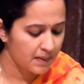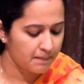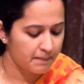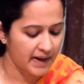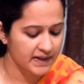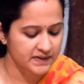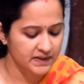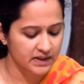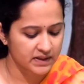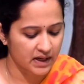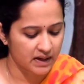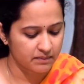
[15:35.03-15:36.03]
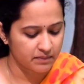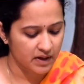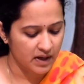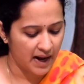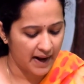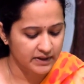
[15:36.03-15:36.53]
Mysore
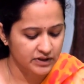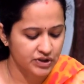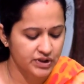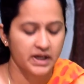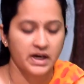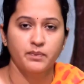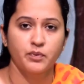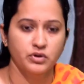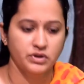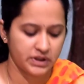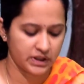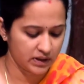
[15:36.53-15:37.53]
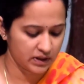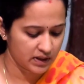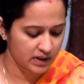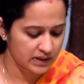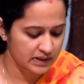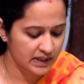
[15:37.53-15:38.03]
and Cherrapunji,
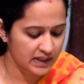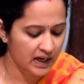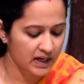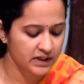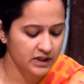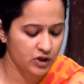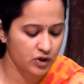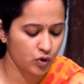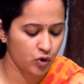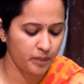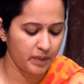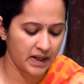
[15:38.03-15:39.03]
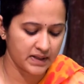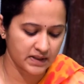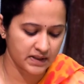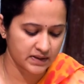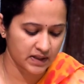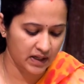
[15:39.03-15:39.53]
there are the two places
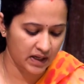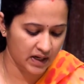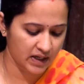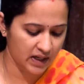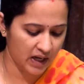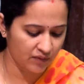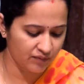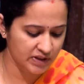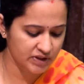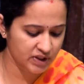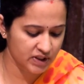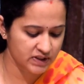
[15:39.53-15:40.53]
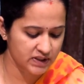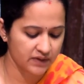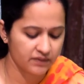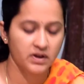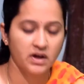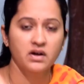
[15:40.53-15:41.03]
in India which receive
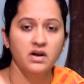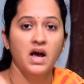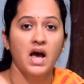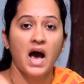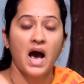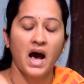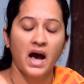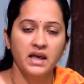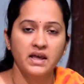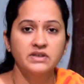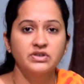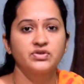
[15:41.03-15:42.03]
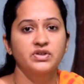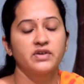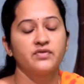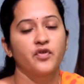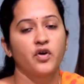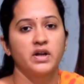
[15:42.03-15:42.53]
the highest
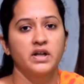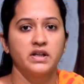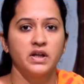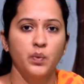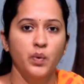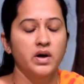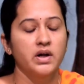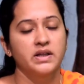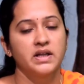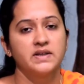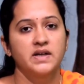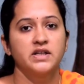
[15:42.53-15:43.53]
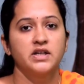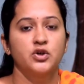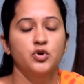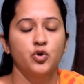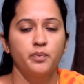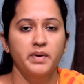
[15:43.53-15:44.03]
rainfall in the world. These are the
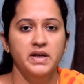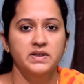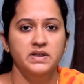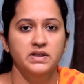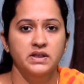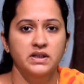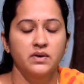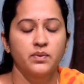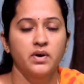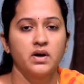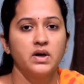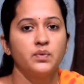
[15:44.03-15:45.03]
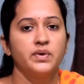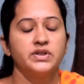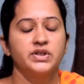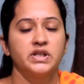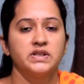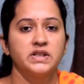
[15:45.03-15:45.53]
two places in the world which
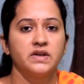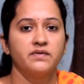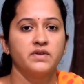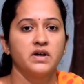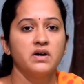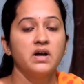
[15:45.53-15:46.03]
receive the